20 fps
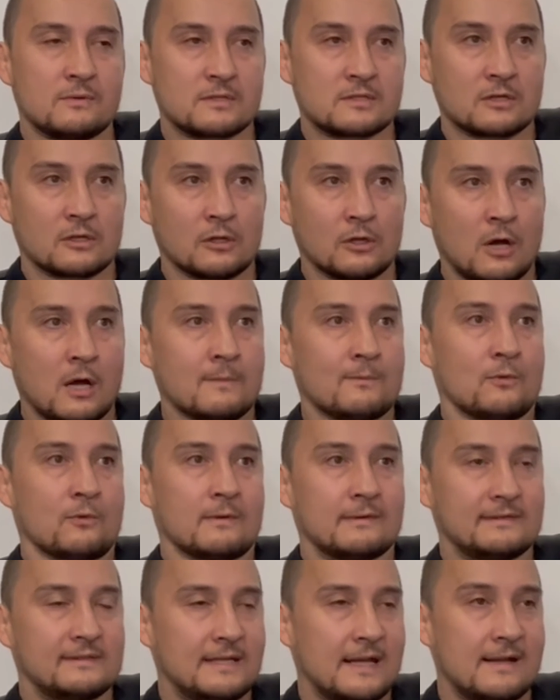It's a lot
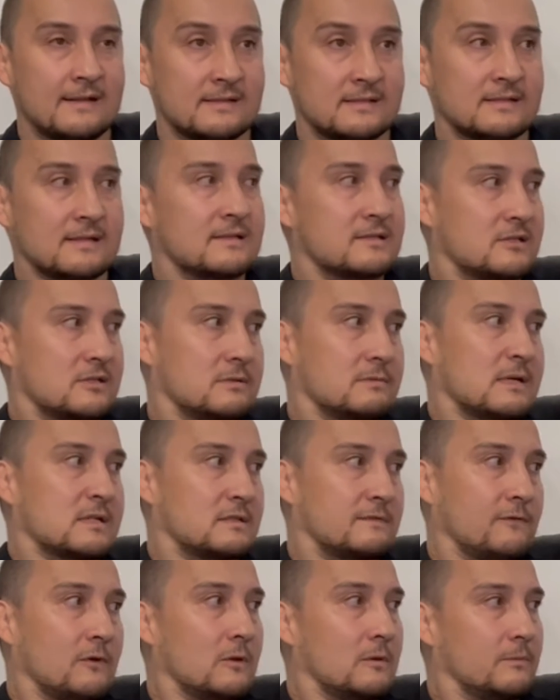more intense and
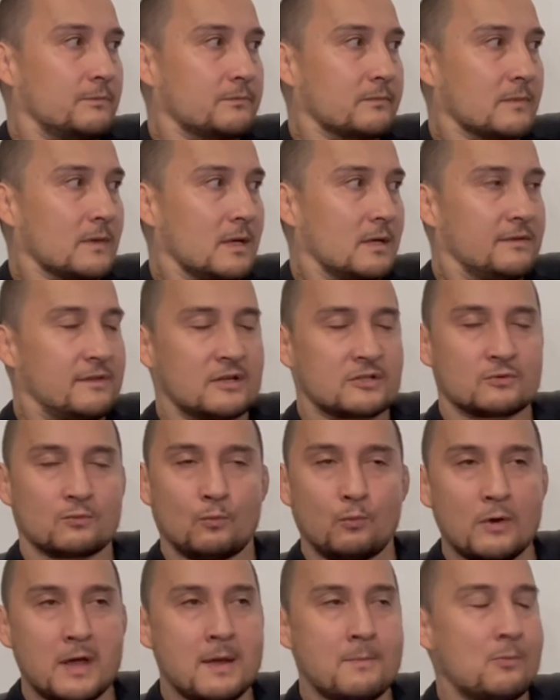stressful. There's
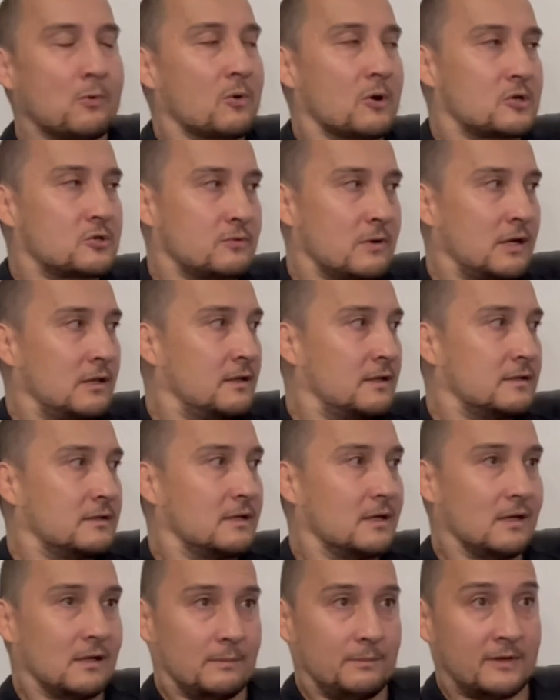way more adrenaline
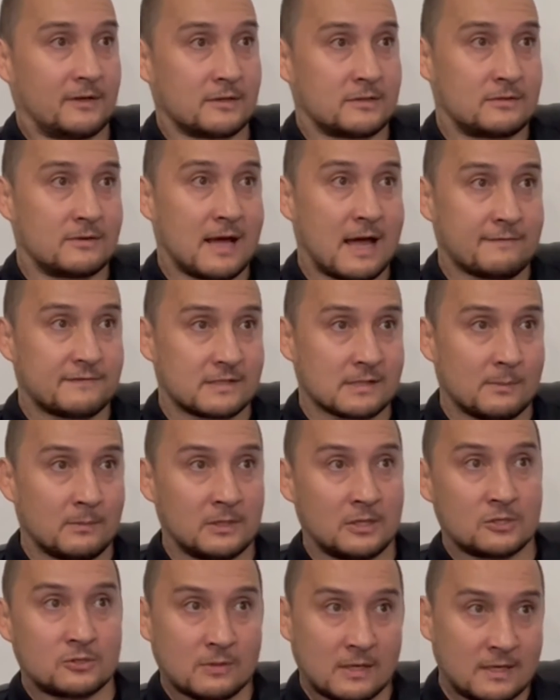because you have
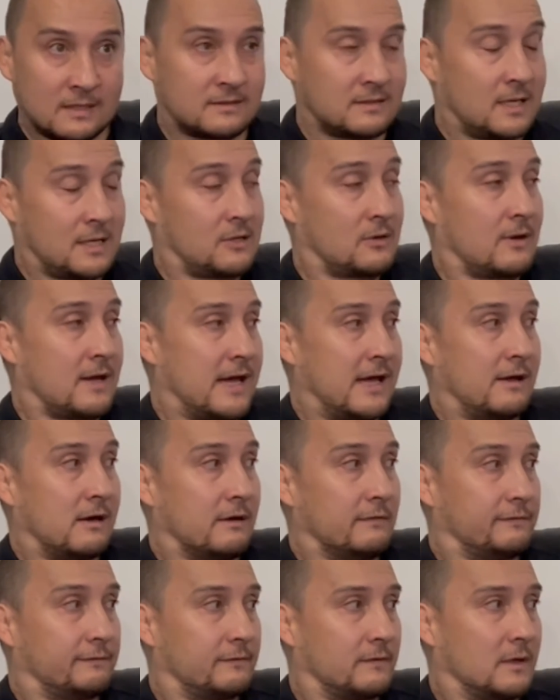somebody trying to take your head
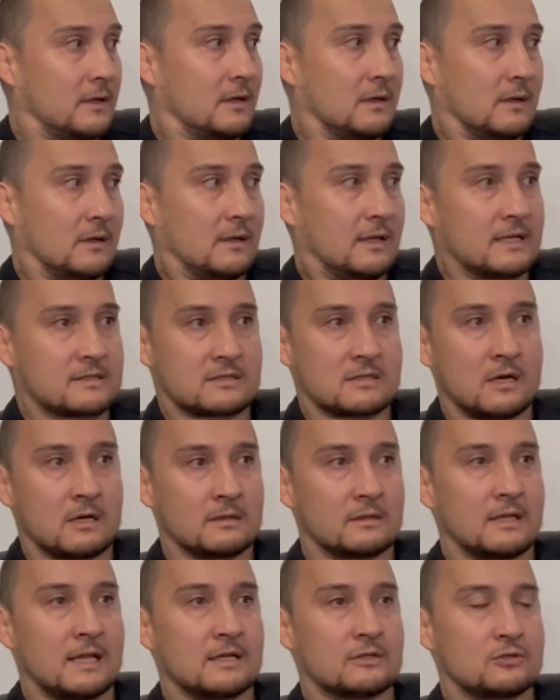off. It's
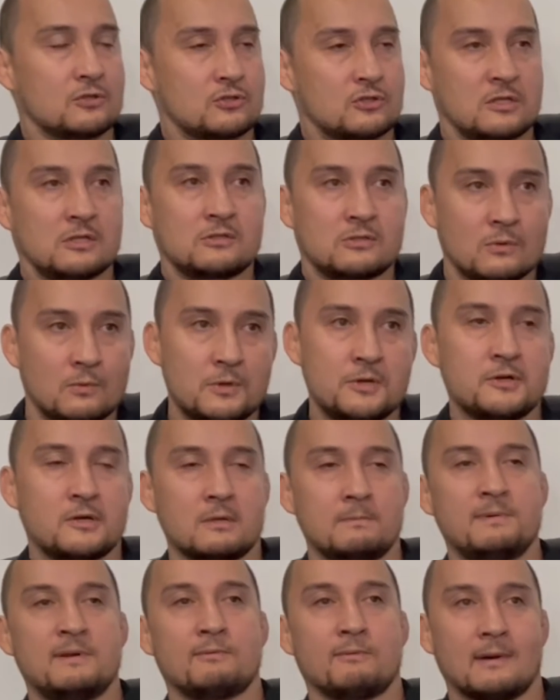not like Jiu-Jitsu where you
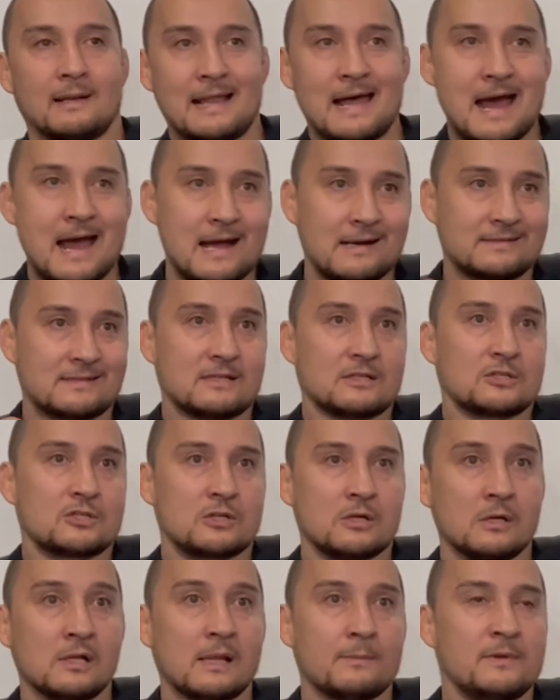can be relaxed and
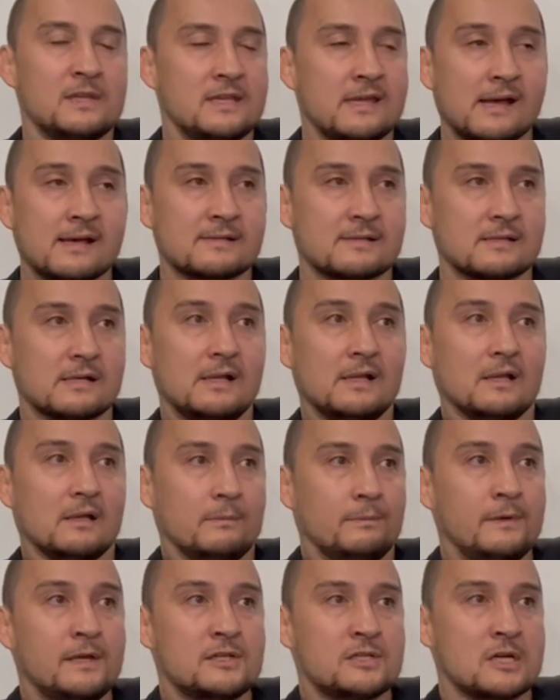chill. I mean, yes,
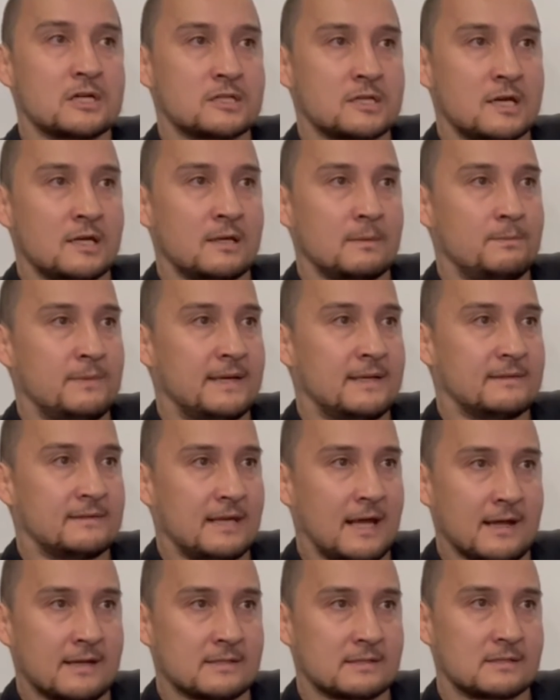BJJ can be
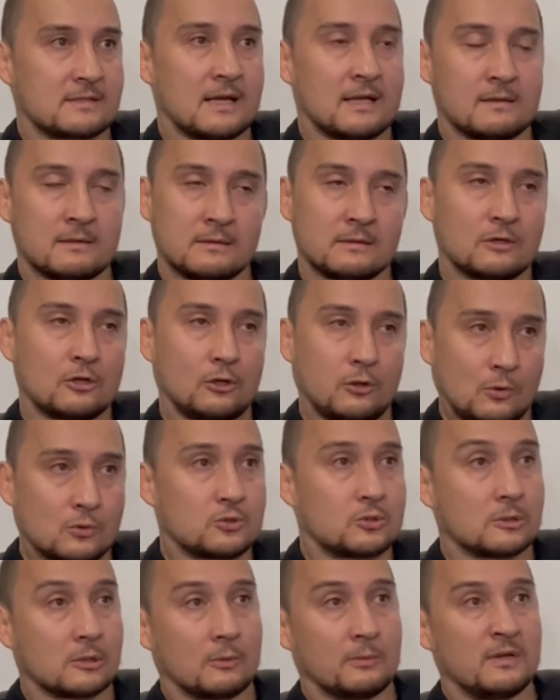intense and
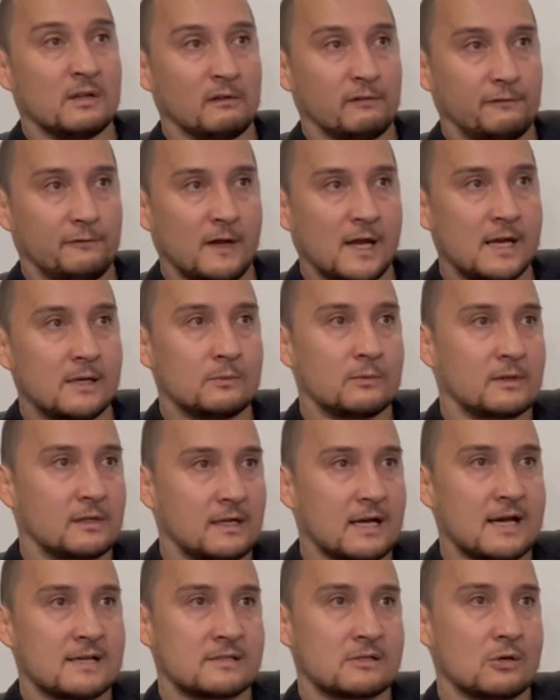close to a real fight with
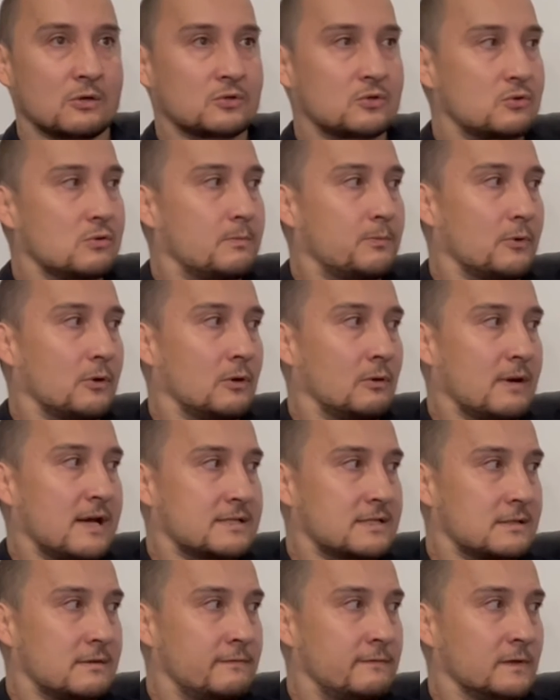guys that are super
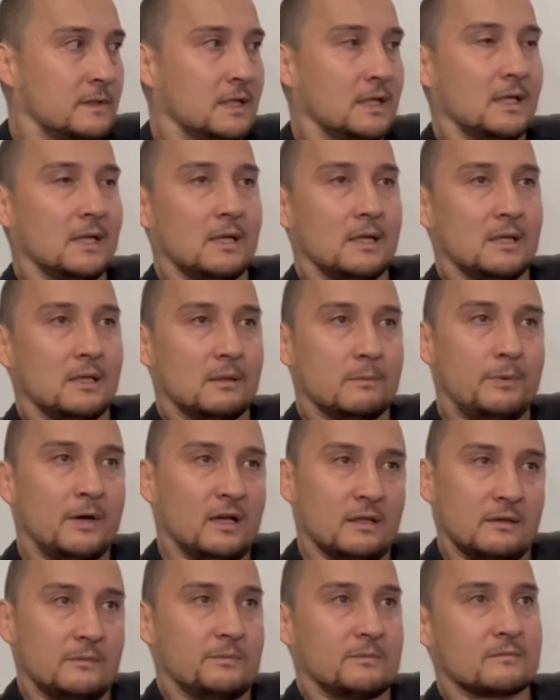aggressive,
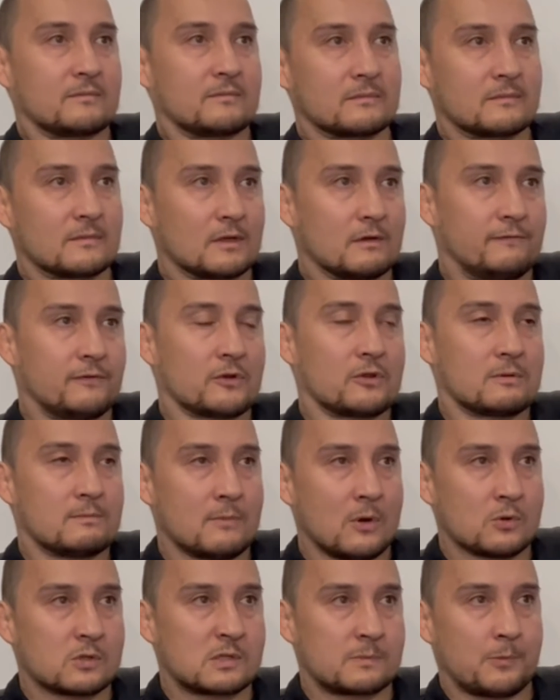but for the
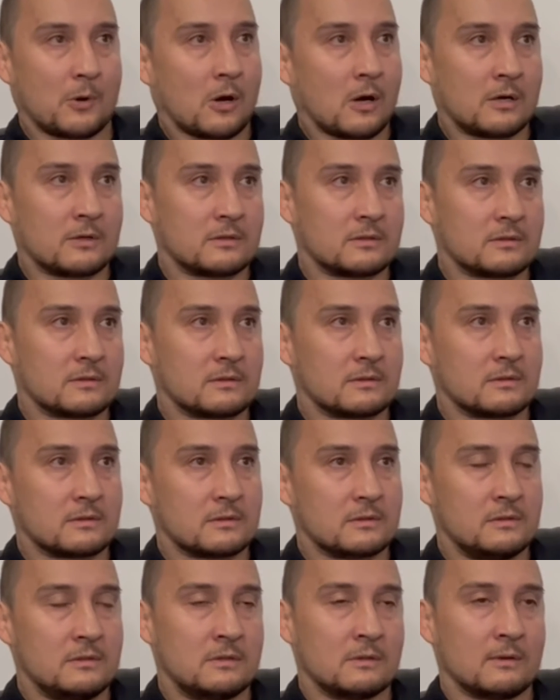most part,
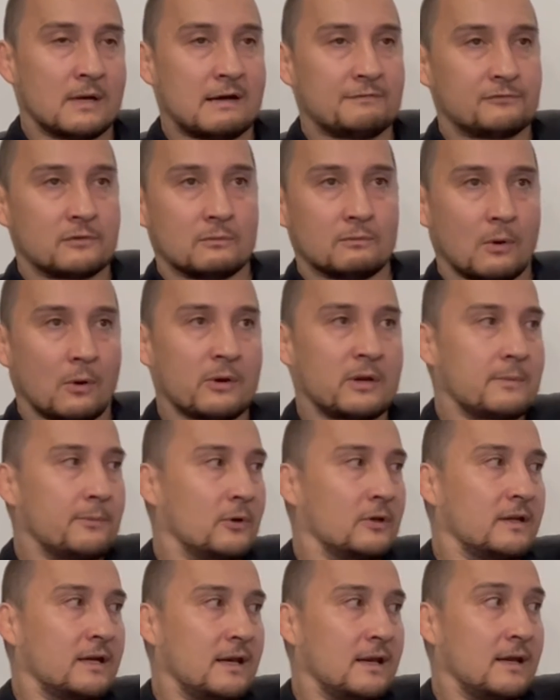you don't have to worry
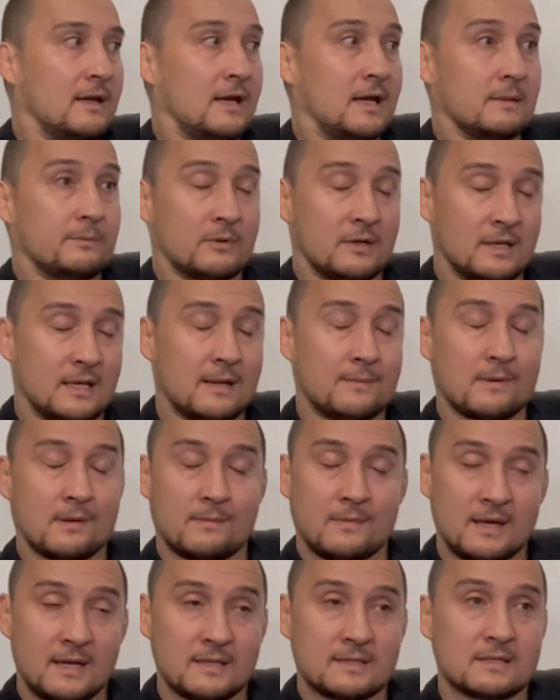about getting hit. But in
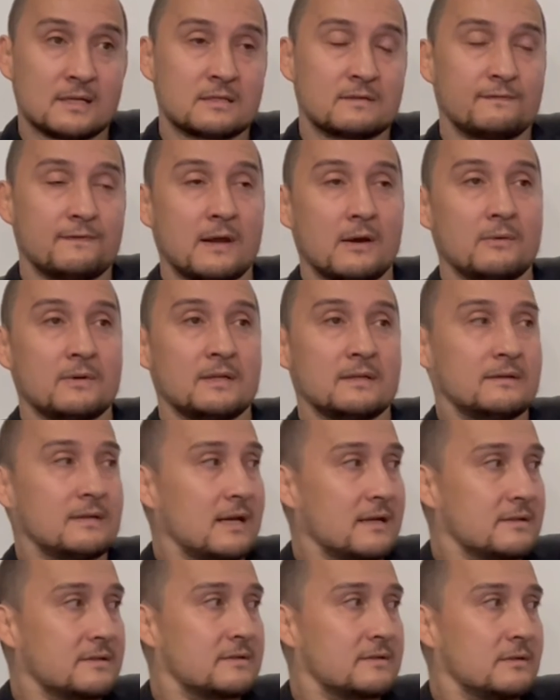MMA, it's very
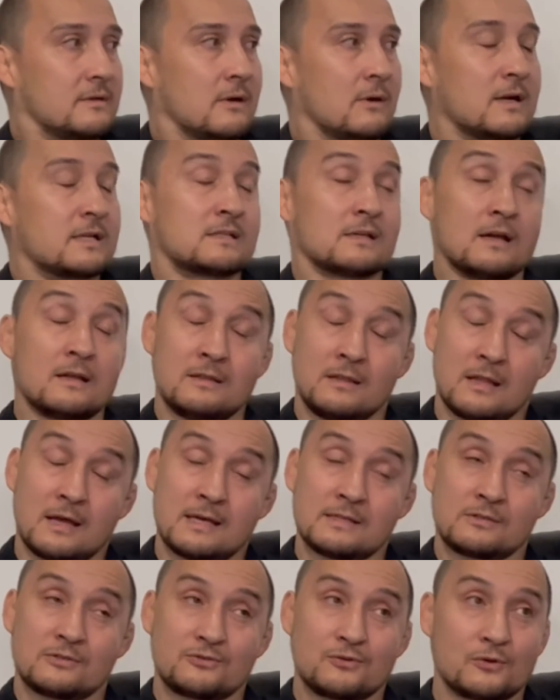intense,
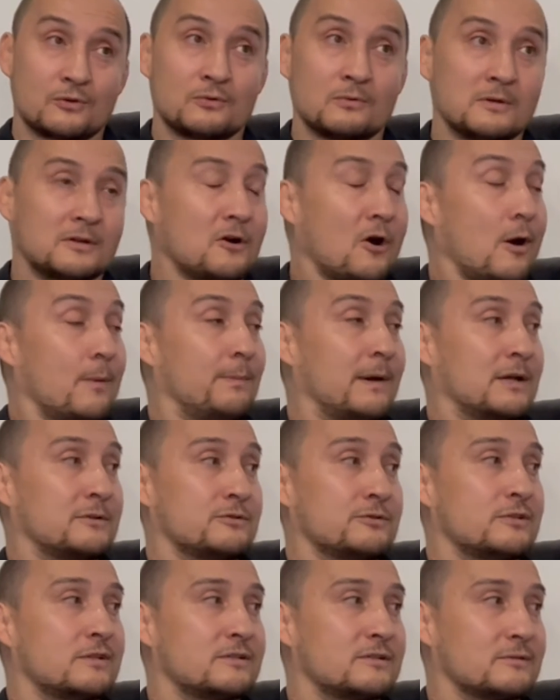unless you're doing combat
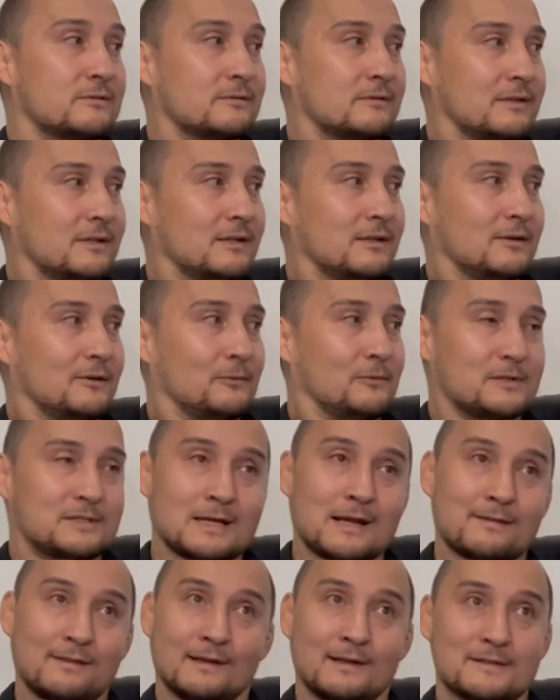jiu-jitsu, which
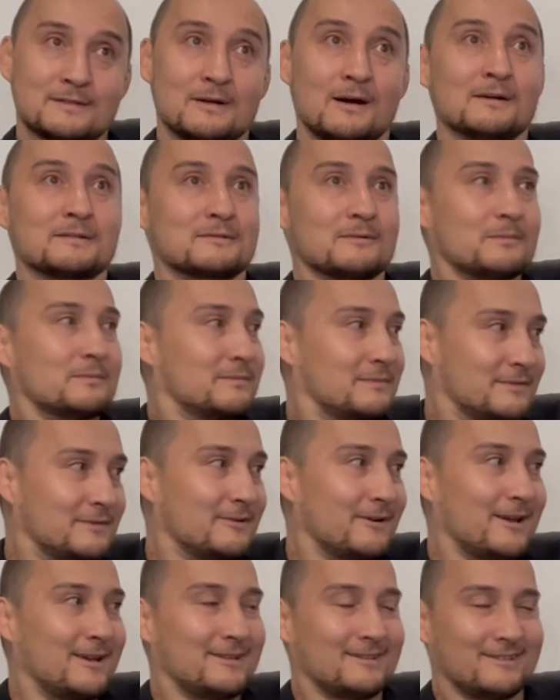I think is awesome. Right?